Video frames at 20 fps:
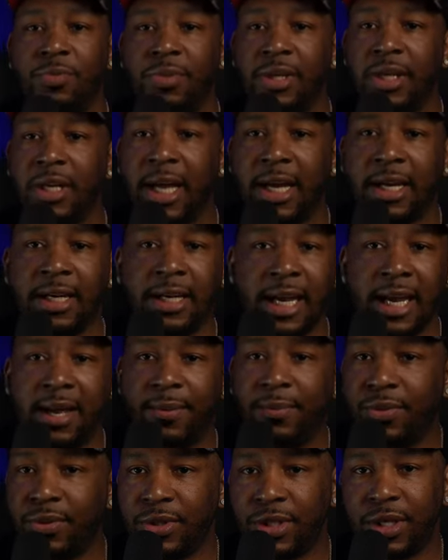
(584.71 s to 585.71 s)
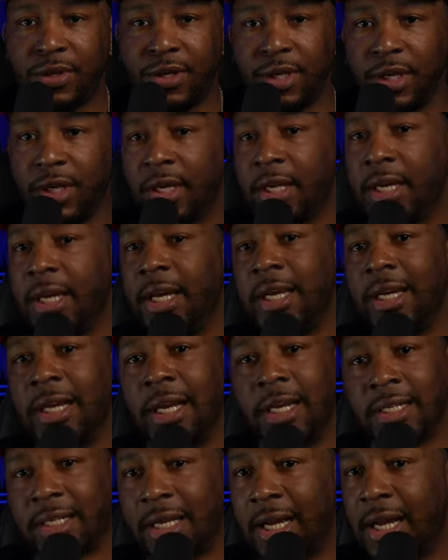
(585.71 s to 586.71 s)
you to be like Dan Bilzerian,
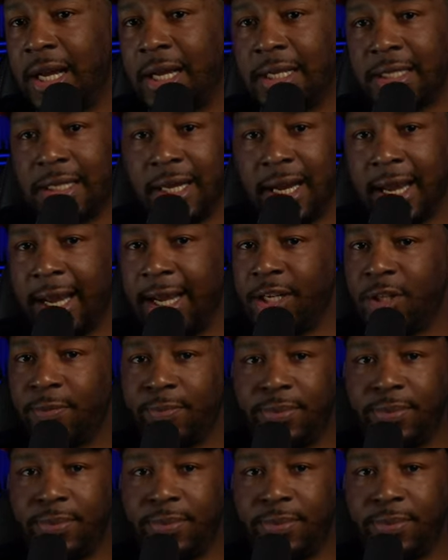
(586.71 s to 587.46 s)
there's cons to that.